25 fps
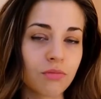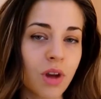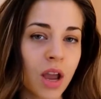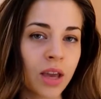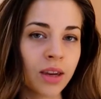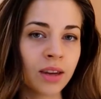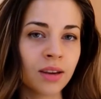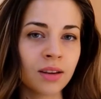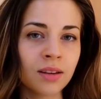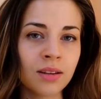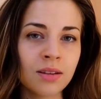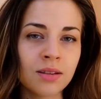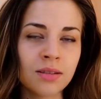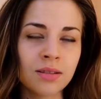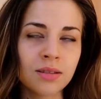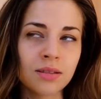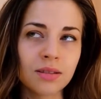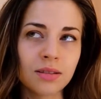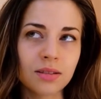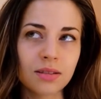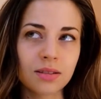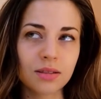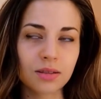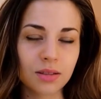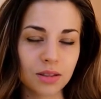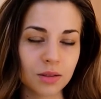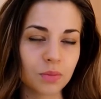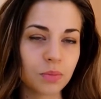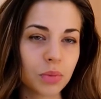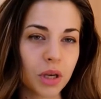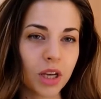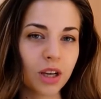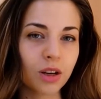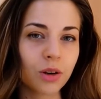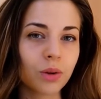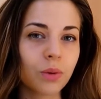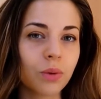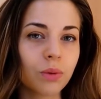Romanians
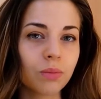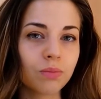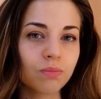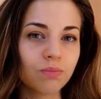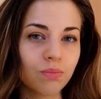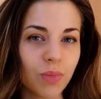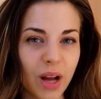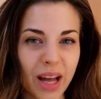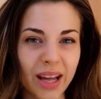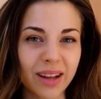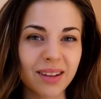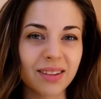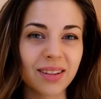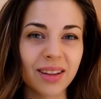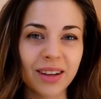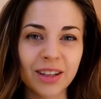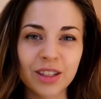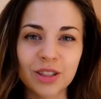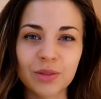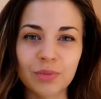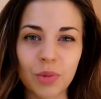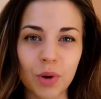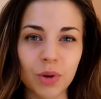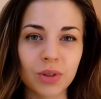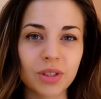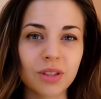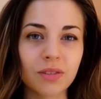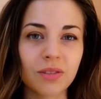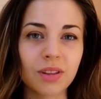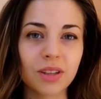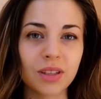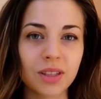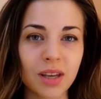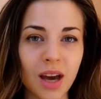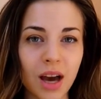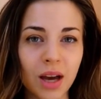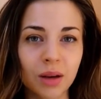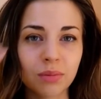speak English most
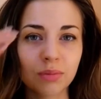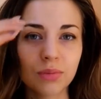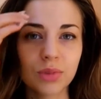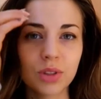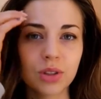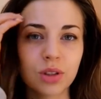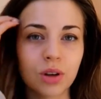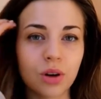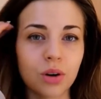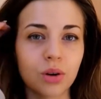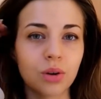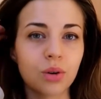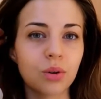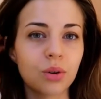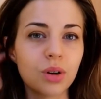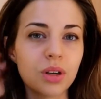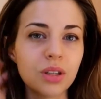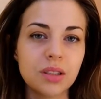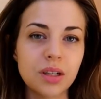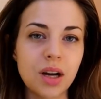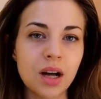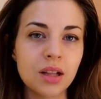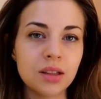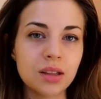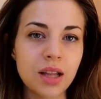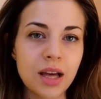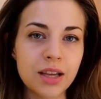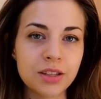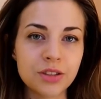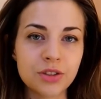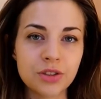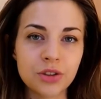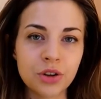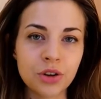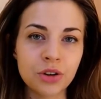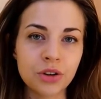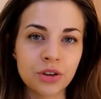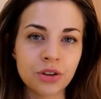of the time, so
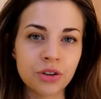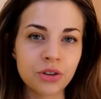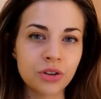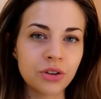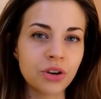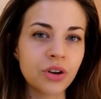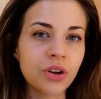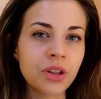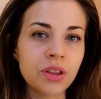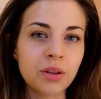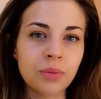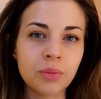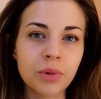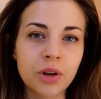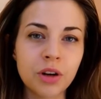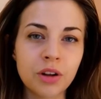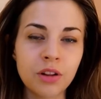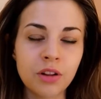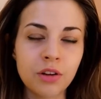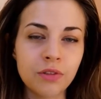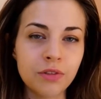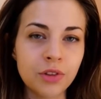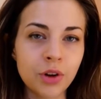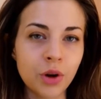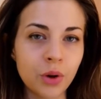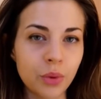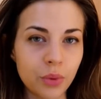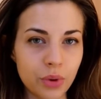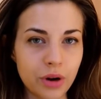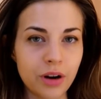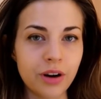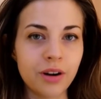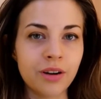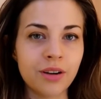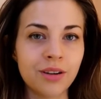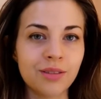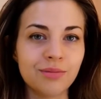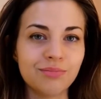unless you're in the middle of
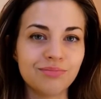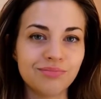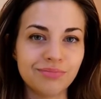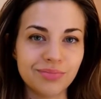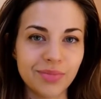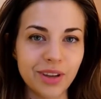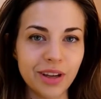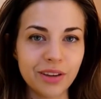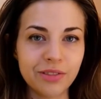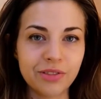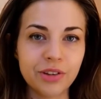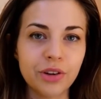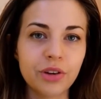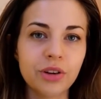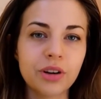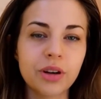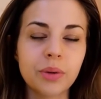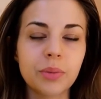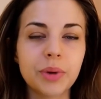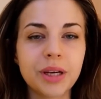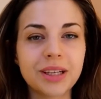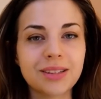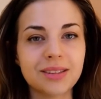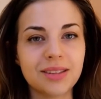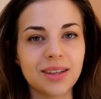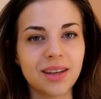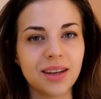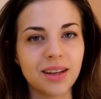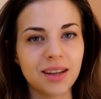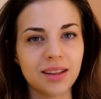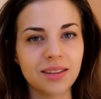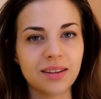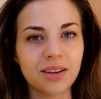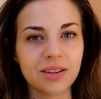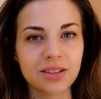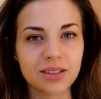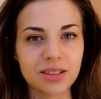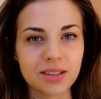nowhere, if you're in a big
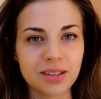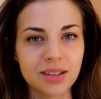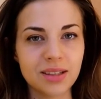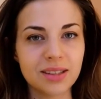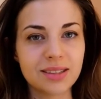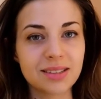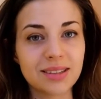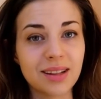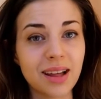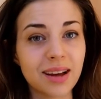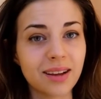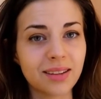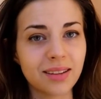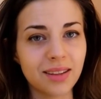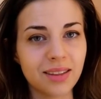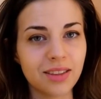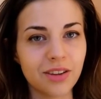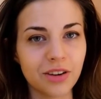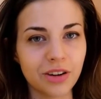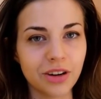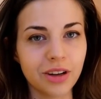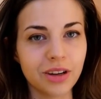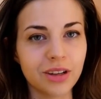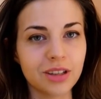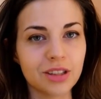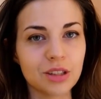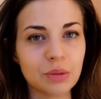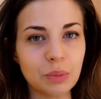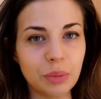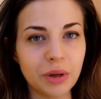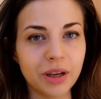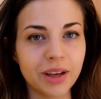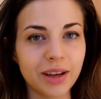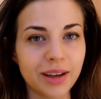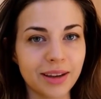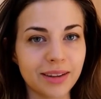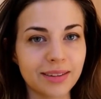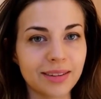city, it's likely they're gonna
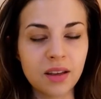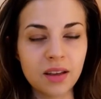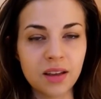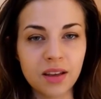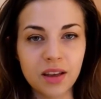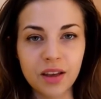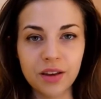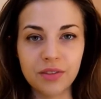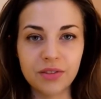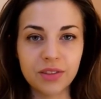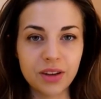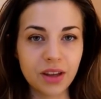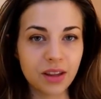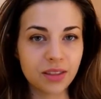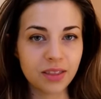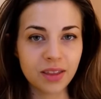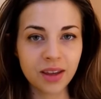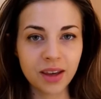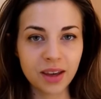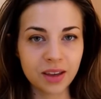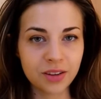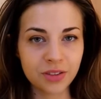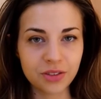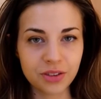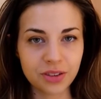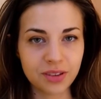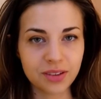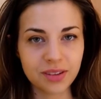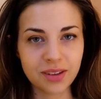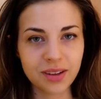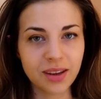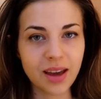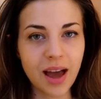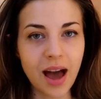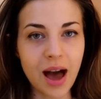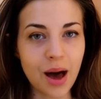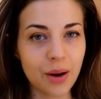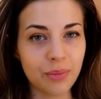speak English. If nothing
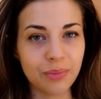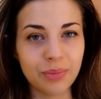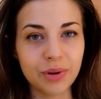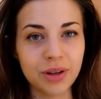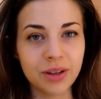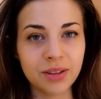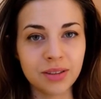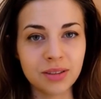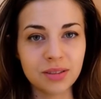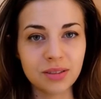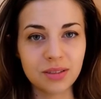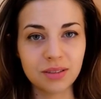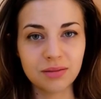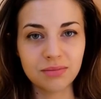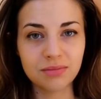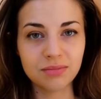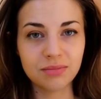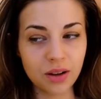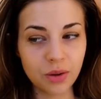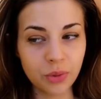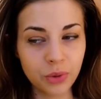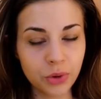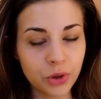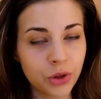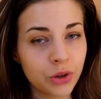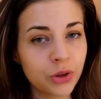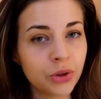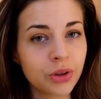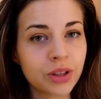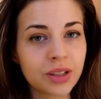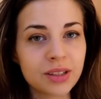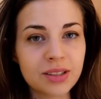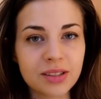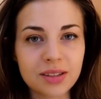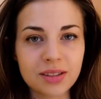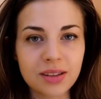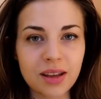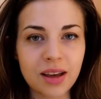interesting happened, you
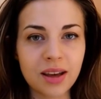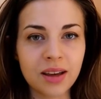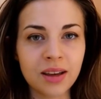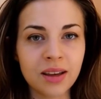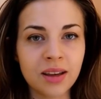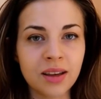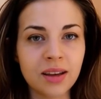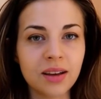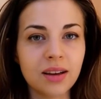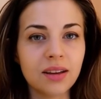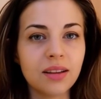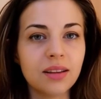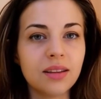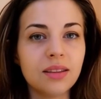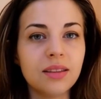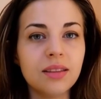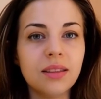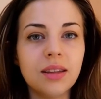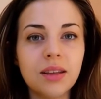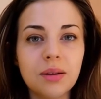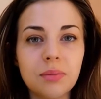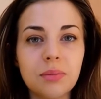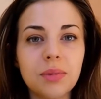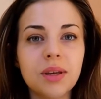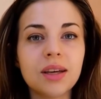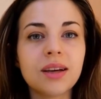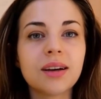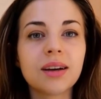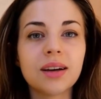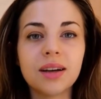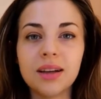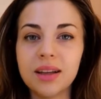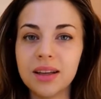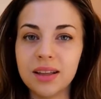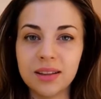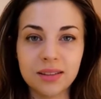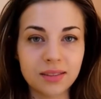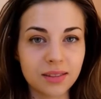can say nimic
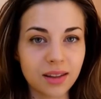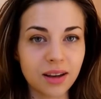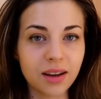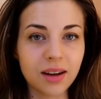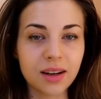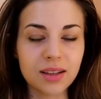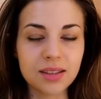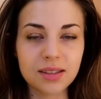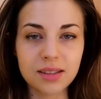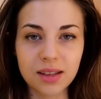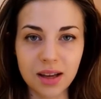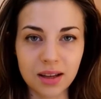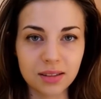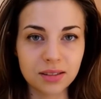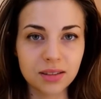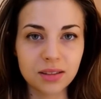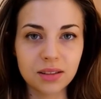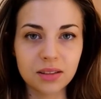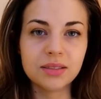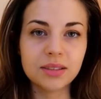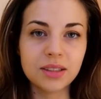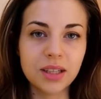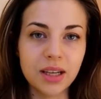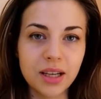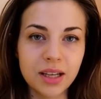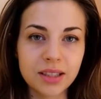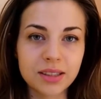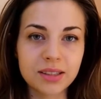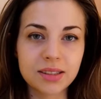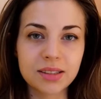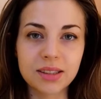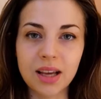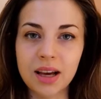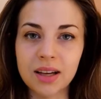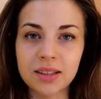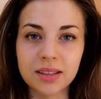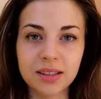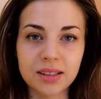interesant.
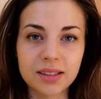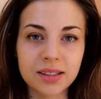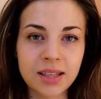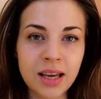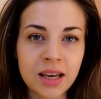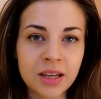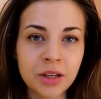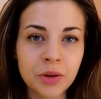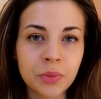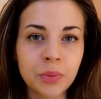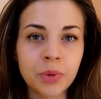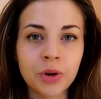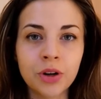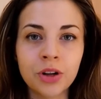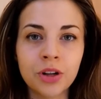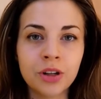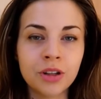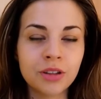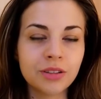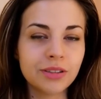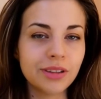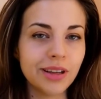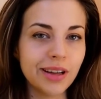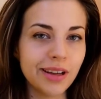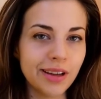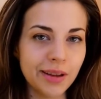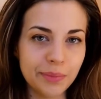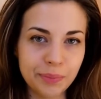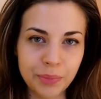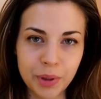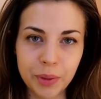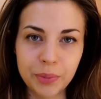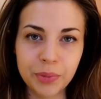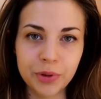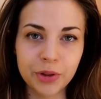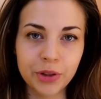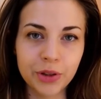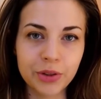It's understandable.
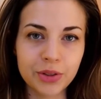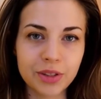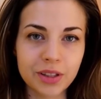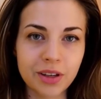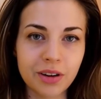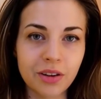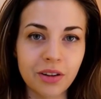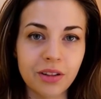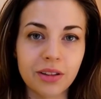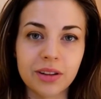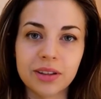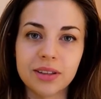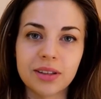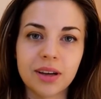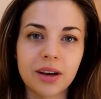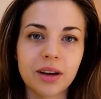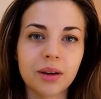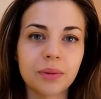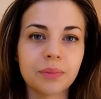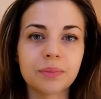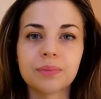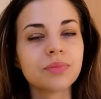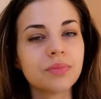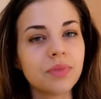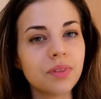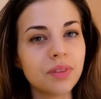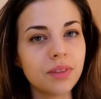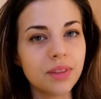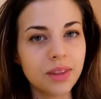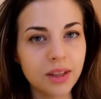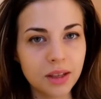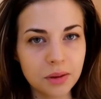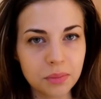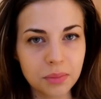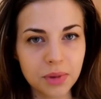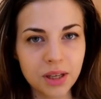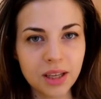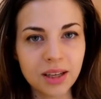People use it all the time.
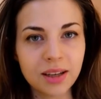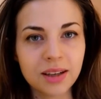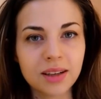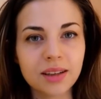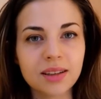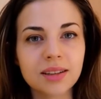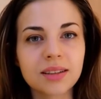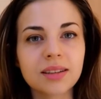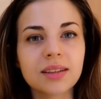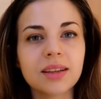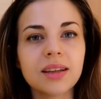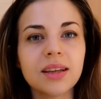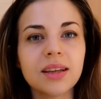Nimic